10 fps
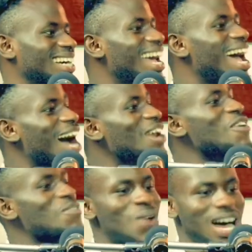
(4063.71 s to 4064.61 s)
I don't even
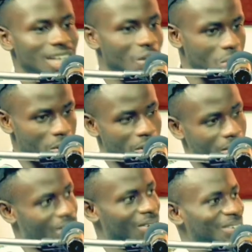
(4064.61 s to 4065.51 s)
know as I
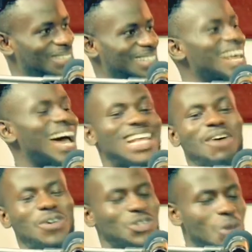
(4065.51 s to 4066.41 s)

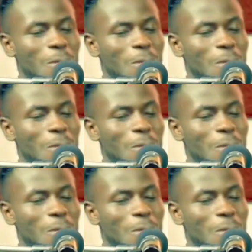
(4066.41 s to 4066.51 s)
want some everything.